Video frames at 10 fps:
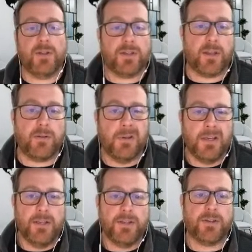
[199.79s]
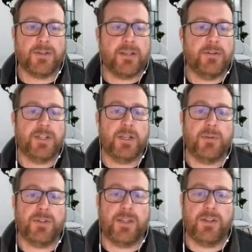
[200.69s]
So single digit
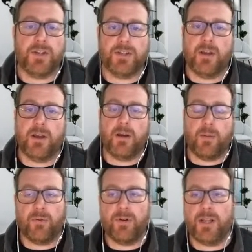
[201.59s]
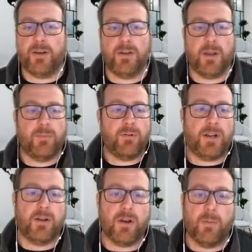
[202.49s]
percentages are
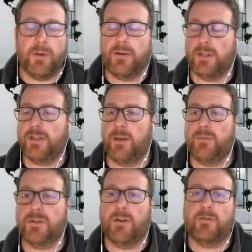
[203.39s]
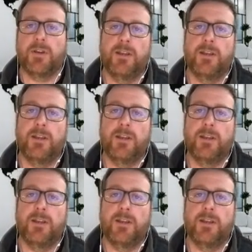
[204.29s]
pretty common in terms of